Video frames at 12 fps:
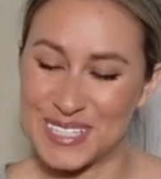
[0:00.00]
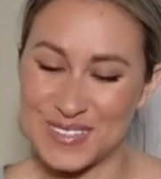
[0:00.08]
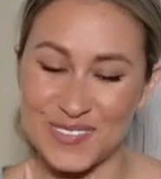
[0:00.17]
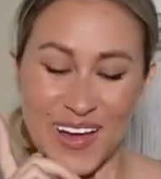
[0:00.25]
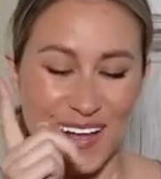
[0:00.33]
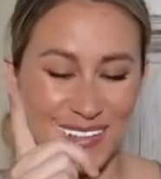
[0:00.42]
as
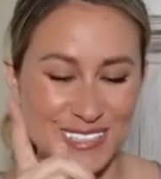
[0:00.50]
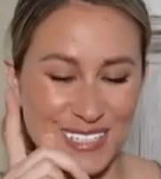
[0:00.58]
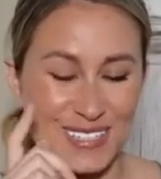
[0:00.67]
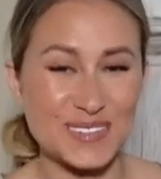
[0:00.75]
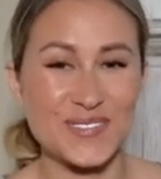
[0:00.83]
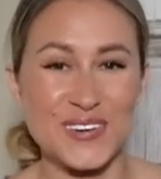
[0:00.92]
well.
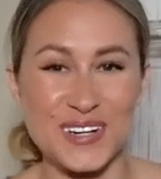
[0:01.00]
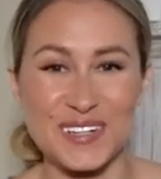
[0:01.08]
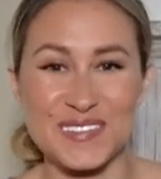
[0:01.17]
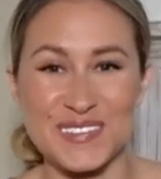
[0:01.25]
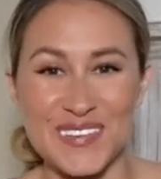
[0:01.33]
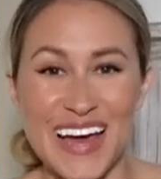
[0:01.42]
Just word
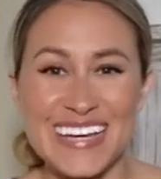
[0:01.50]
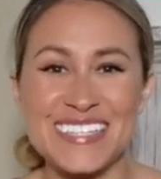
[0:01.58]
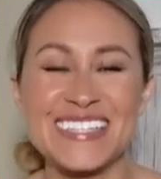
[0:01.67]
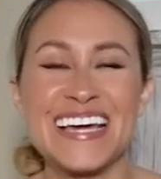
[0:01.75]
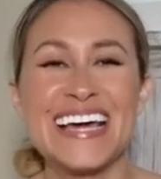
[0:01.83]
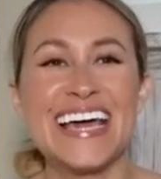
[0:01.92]
of advice.